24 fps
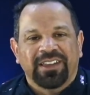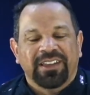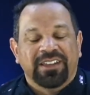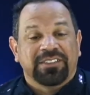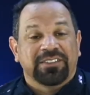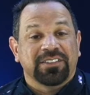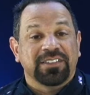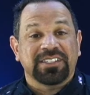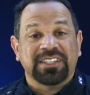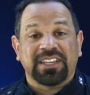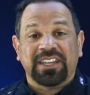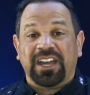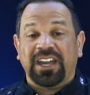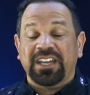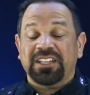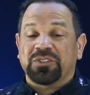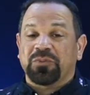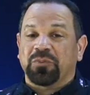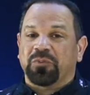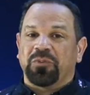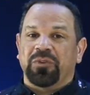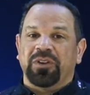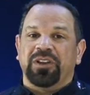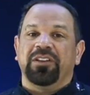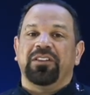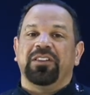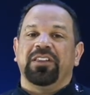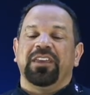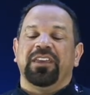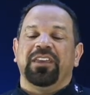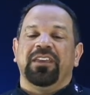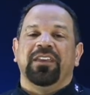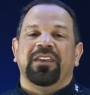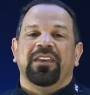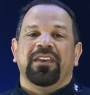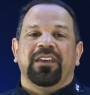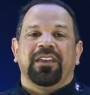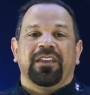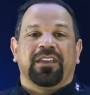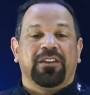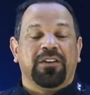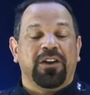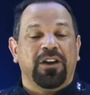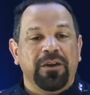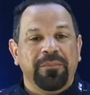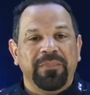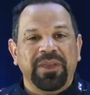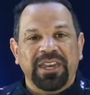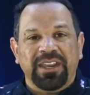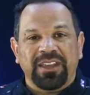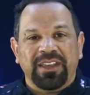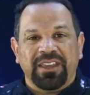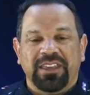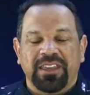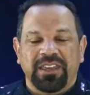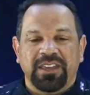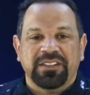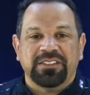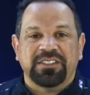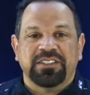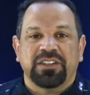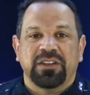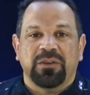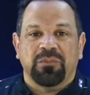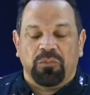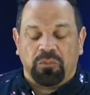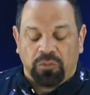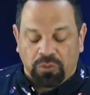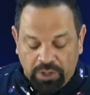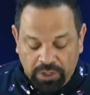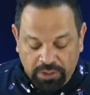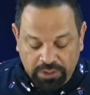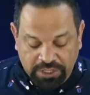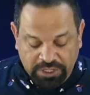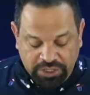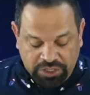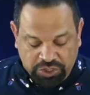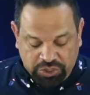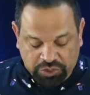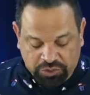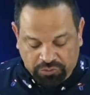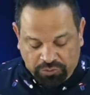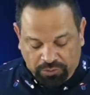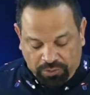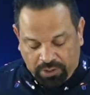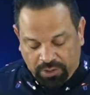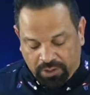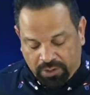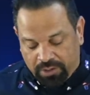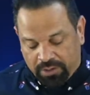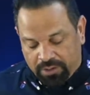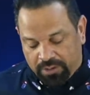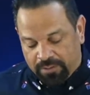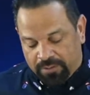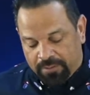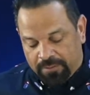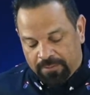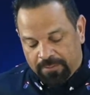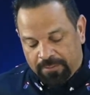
So this guy's really coming against him really strong.